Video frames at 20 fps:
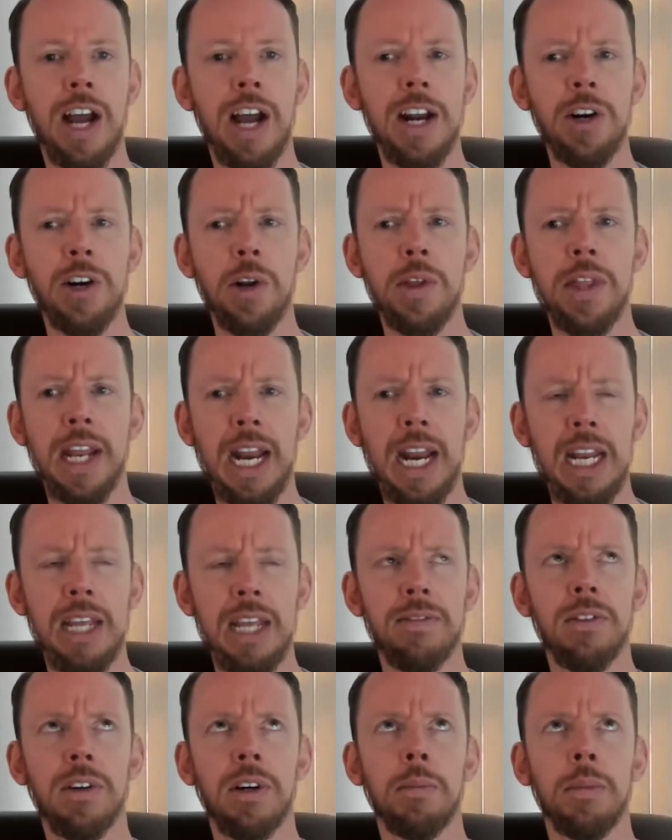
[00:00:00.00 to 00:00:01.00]
I don't know that any
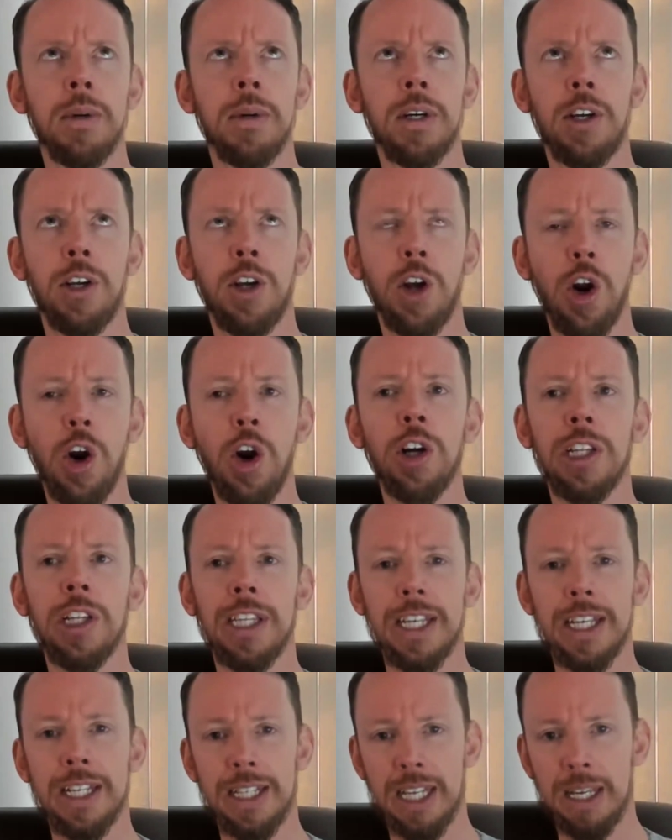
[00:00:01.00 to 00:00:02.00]
of them
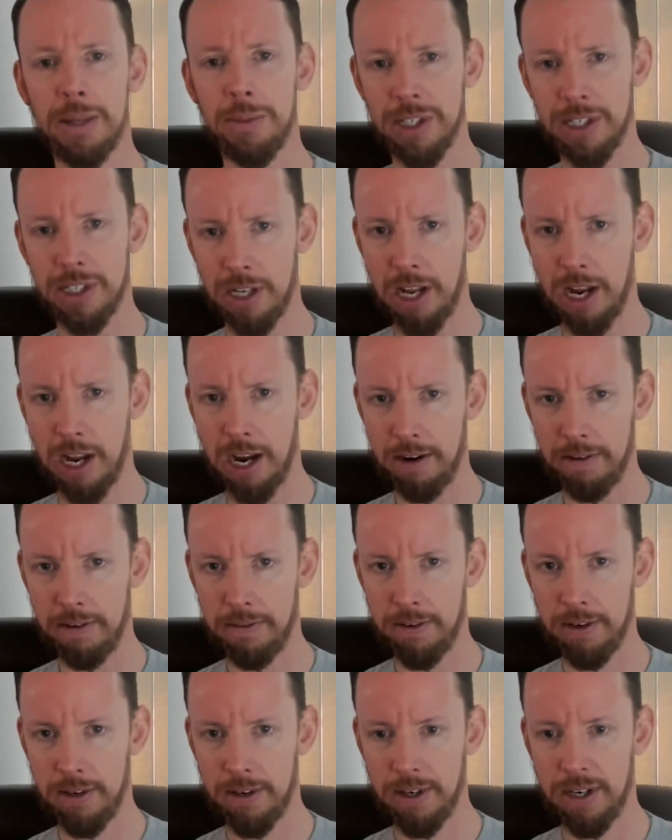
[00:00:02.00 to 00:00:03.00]
currently claim it's
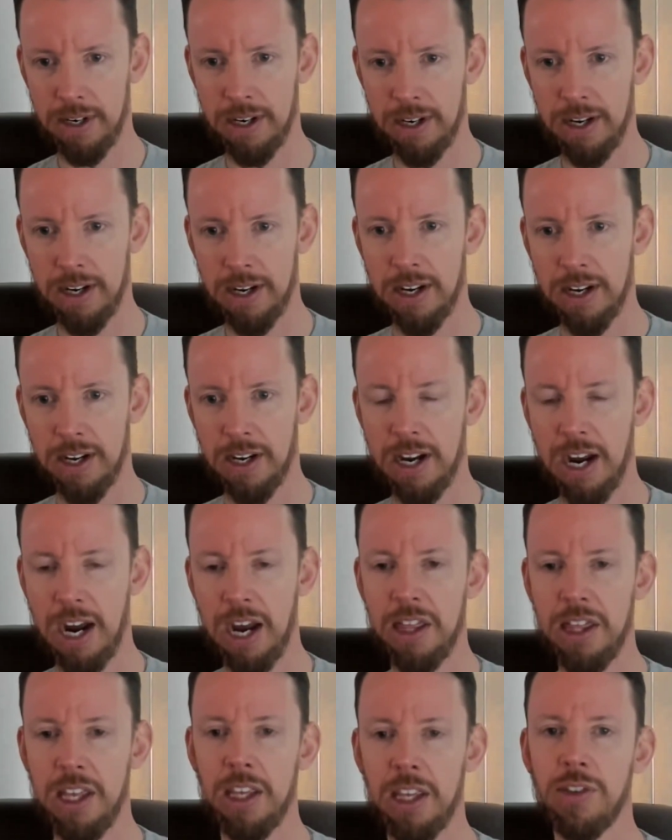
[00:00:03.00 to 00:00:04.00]
alive.
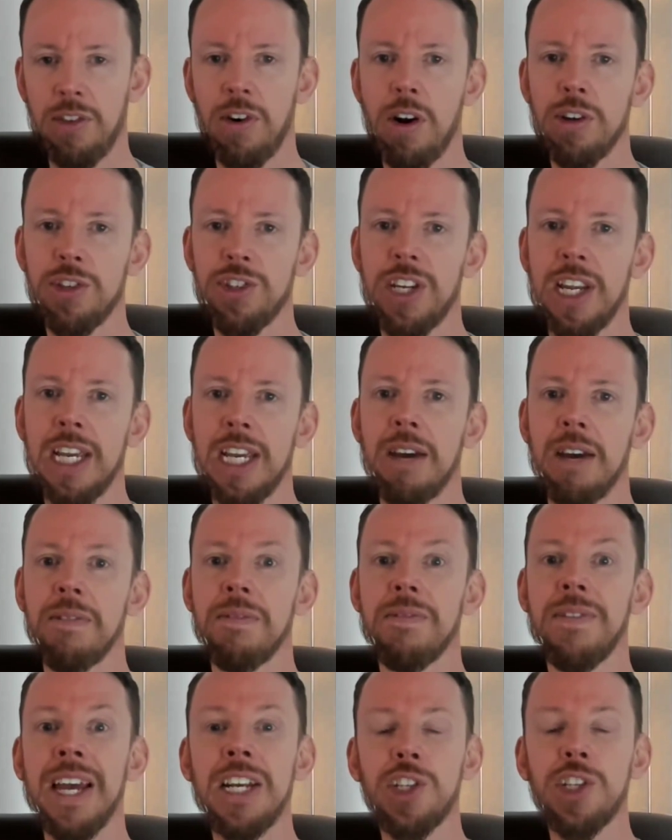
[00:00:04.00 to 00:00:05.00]
I think they're all saying
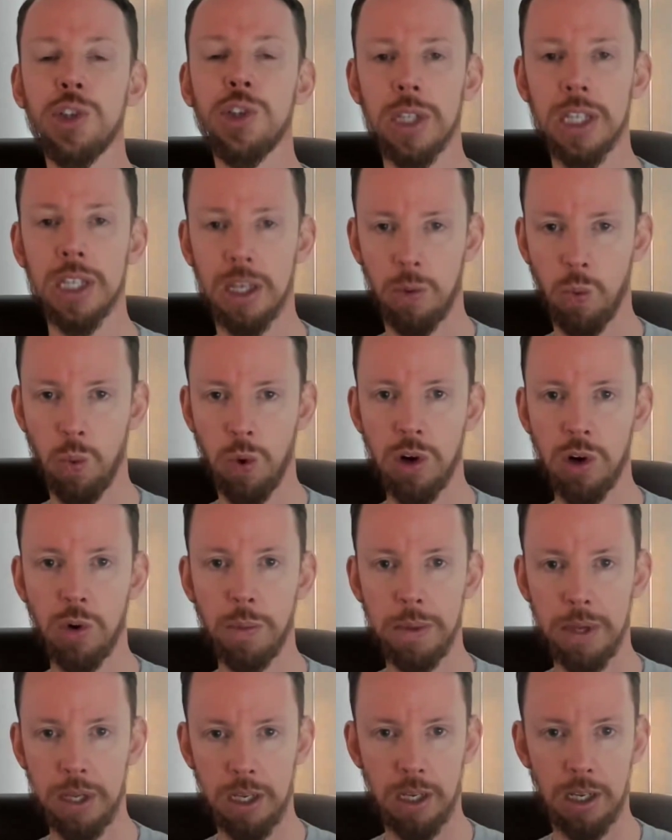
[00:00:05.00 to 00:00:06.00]
eventually it will
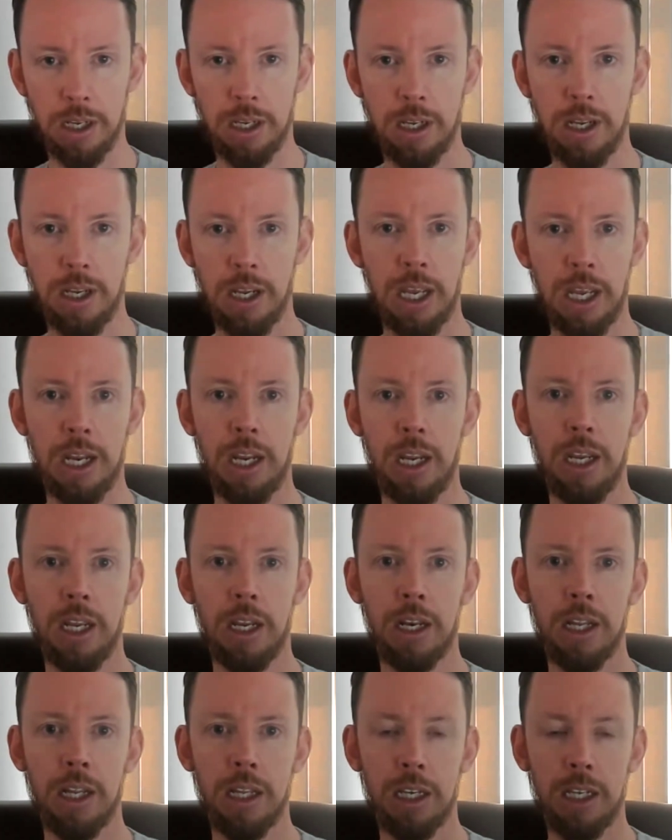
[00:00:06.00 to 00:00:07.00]
be.
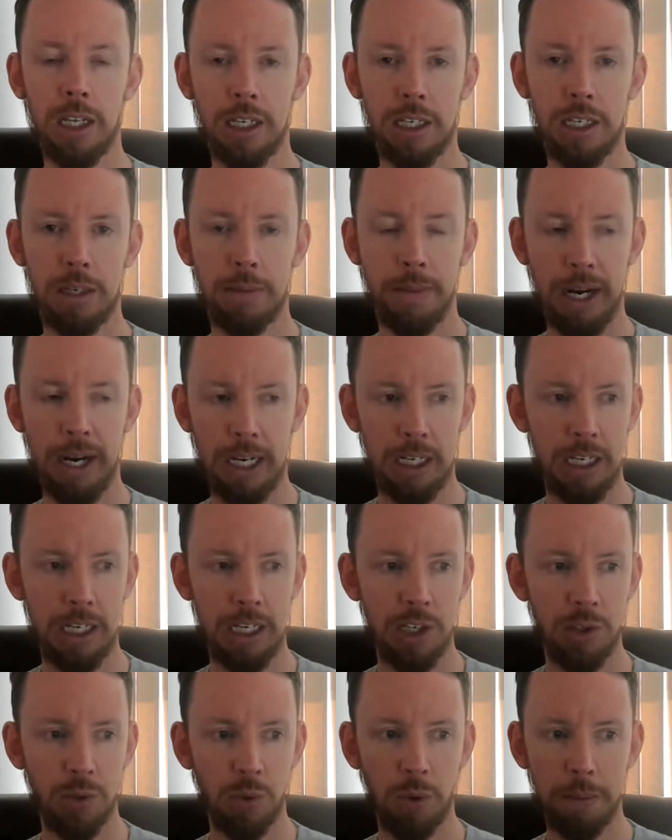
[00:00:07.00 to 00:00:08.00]
And my
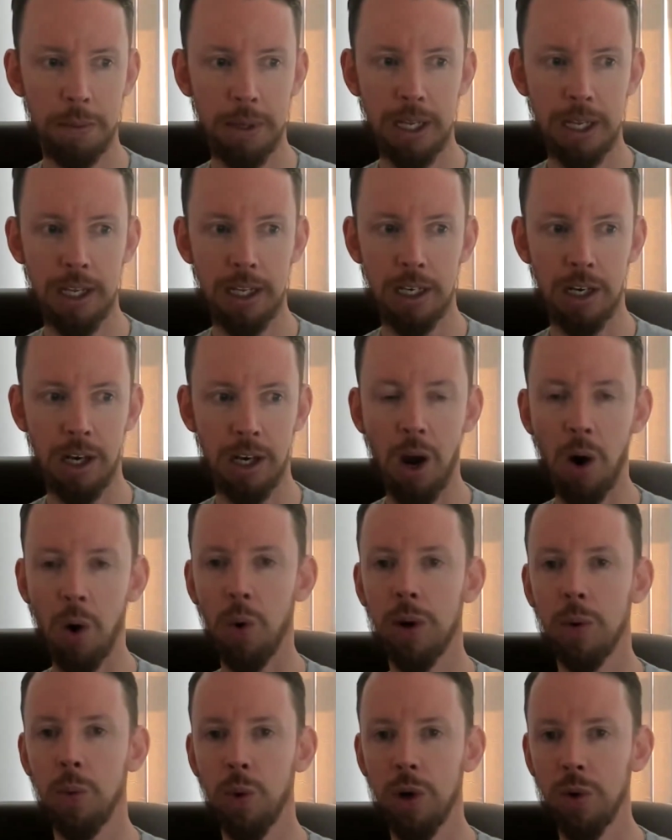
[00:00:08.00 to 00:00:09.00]
contention would be
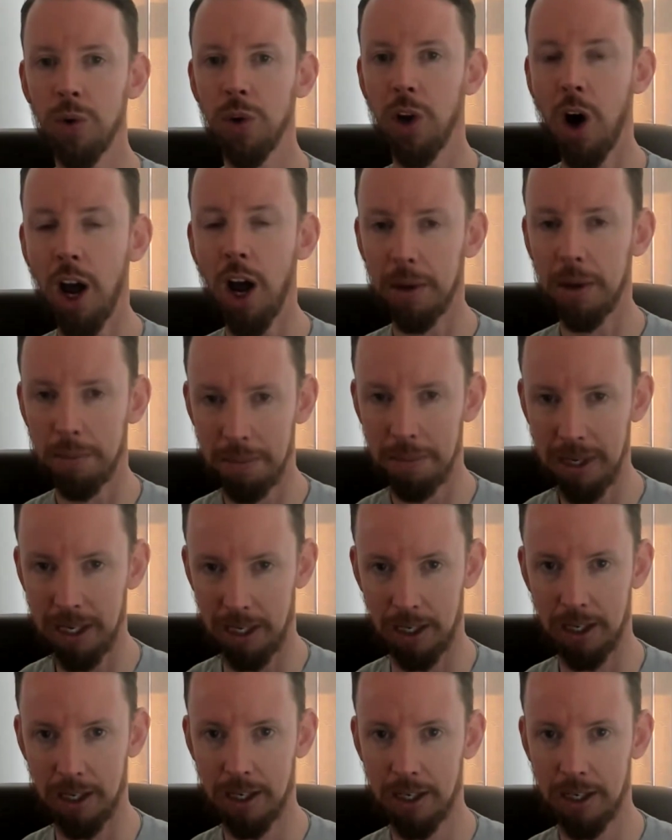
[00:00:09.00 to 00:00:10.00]
no, it will not be.